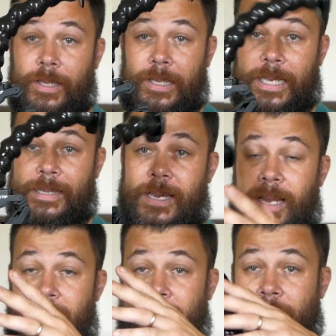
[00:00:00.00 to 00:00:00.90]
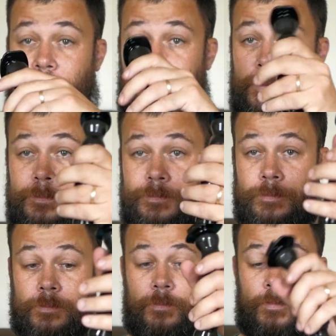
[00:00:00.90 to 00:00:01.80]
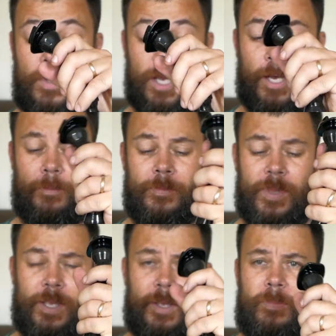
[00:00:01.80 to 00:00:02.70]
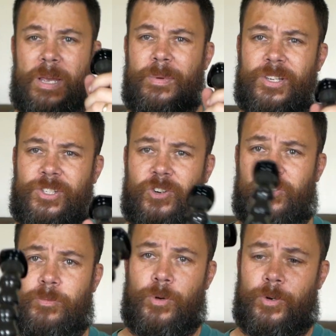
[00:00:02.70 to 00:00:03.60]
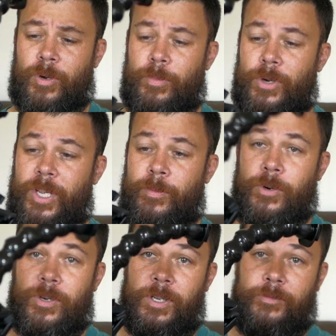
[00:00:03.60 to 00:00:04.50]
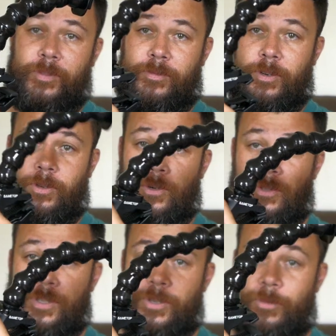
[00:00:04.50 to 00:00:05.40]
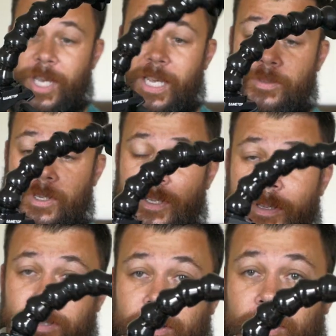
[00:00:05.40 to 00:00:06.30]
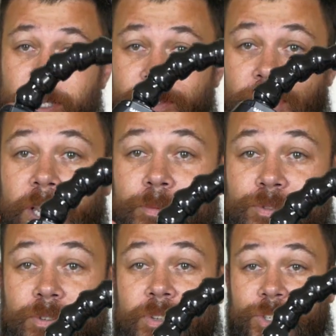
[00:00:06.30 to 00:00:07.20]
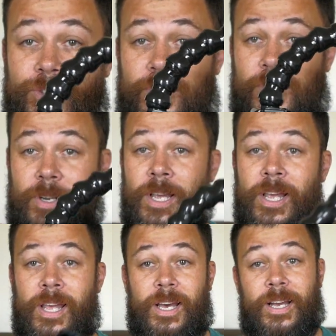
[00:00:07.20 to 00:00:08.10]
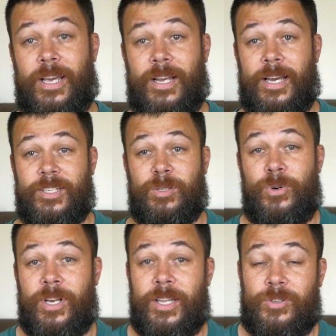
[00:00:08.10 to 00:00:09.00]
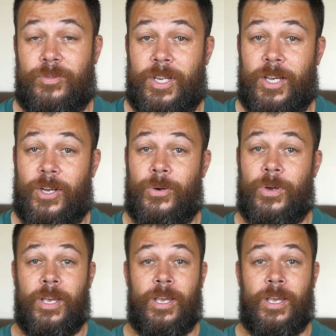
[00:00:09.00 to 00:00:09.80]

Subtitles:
get that angle. Maybe a surfboard or a boogie board if it'll hold in the waves. The clip seems really strong. Again, guys, the point of this video,